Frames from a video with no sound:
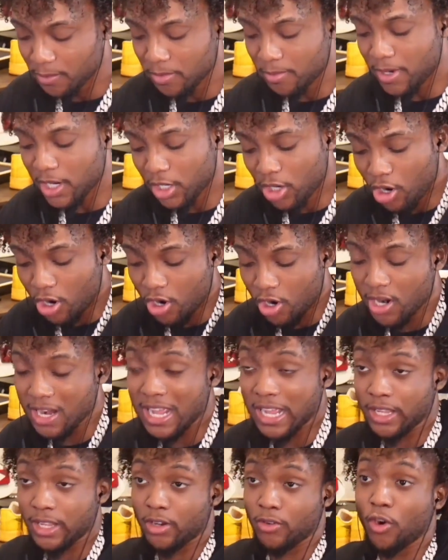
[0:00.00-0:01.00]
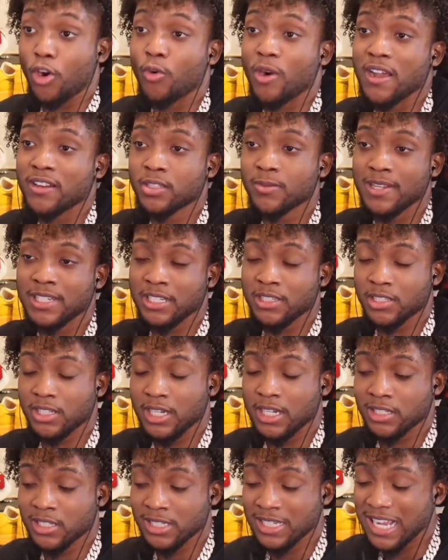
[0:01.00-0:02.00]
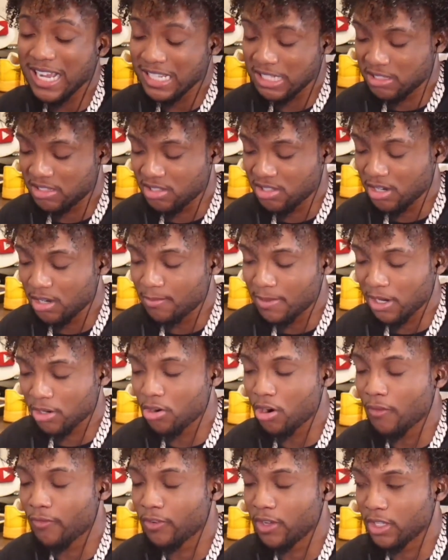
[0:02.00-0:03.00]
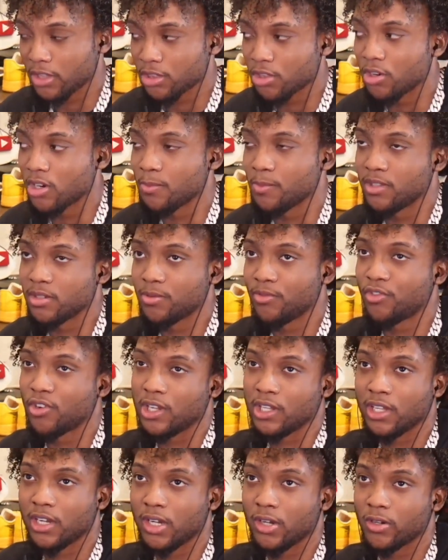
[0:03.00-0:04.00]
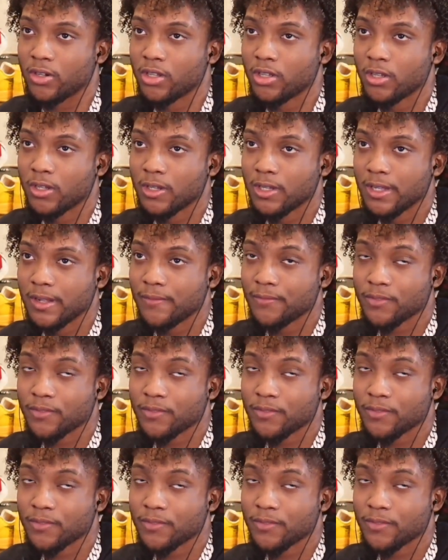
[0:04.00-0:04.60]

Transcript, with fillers: From my car and I arrive to my destination, I sit in my car for like 30 minutes before I get out.